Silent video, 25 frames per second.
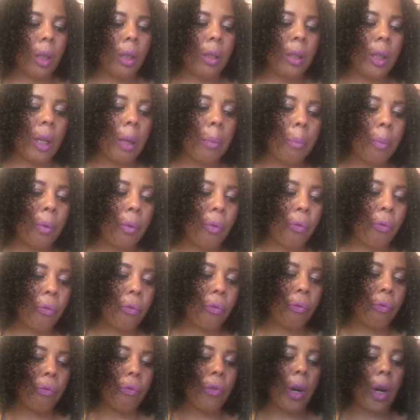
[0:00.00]
Number
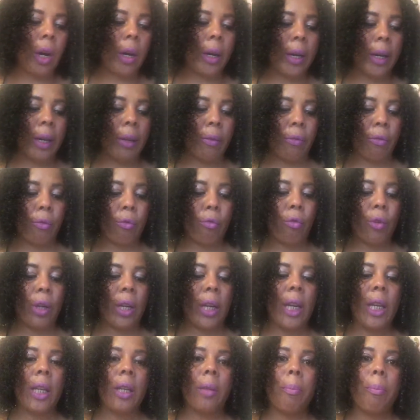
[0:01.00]
5,
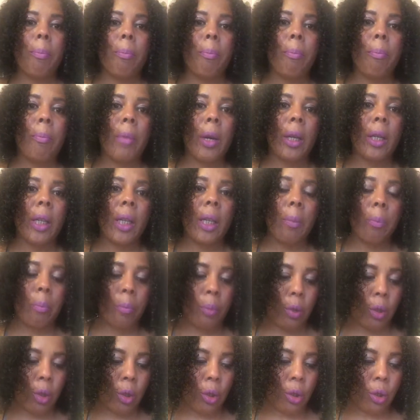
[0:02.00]
read money
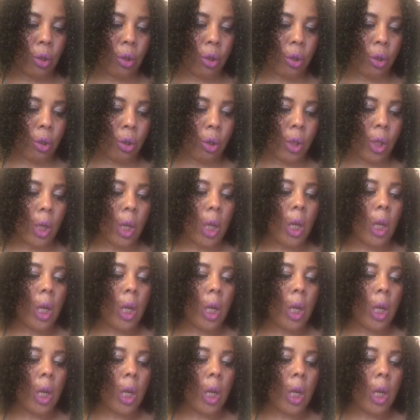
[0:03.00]
books.